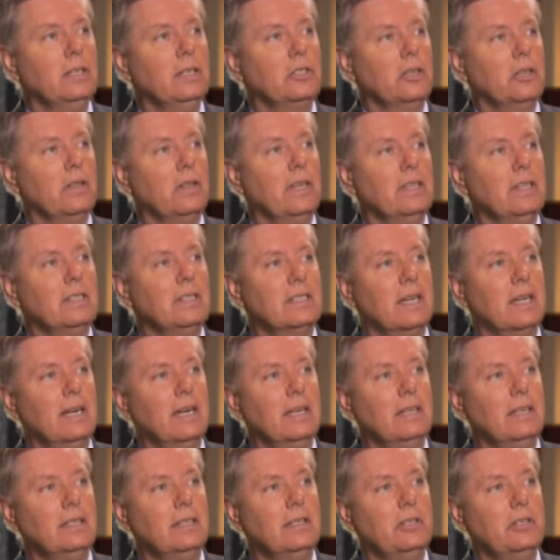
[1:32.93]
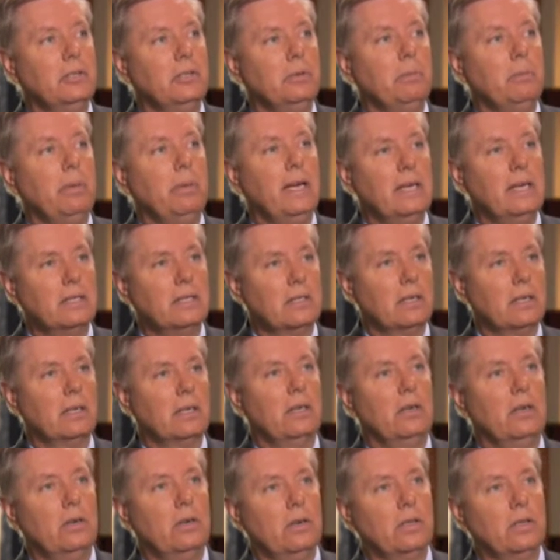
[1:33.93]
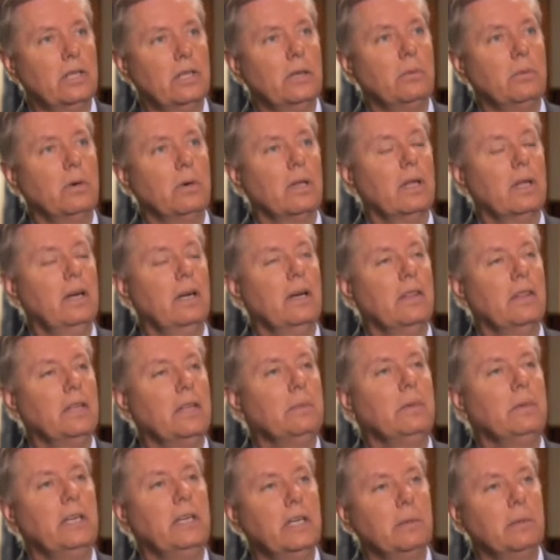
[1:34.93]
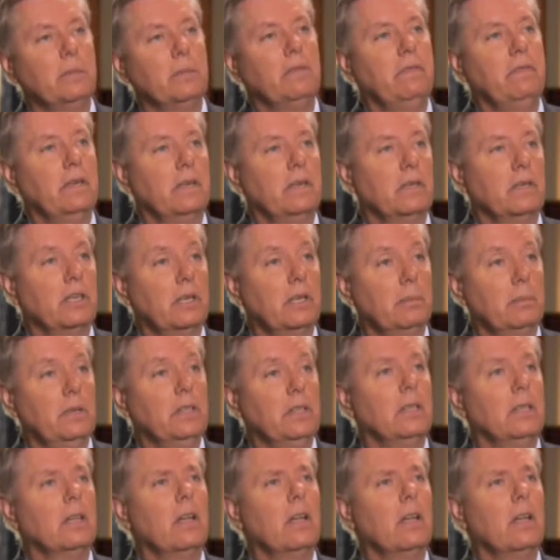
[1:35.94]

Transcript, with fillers: So they decided to pass a law that would allow them to help the federal government.